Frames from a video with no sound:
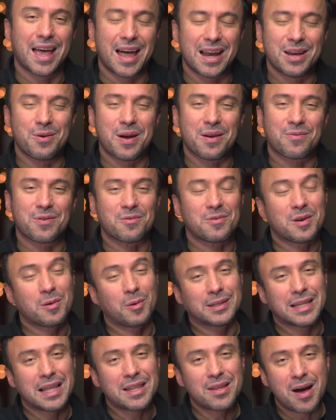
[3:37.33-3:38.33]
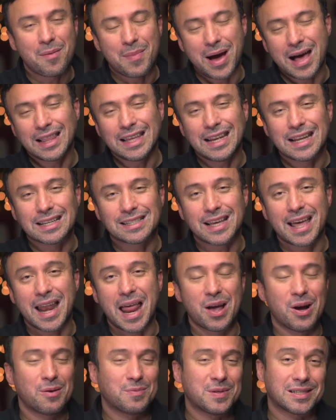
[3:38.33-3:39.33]
Anyway, for Real World Endo, I'm Ali Nasseh.
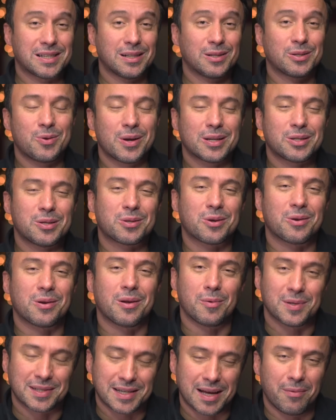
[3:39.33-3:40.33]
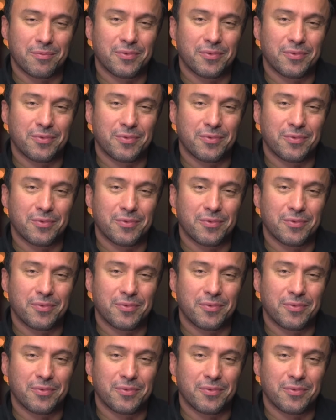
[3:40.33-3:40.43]
I hope this little quick tutorial was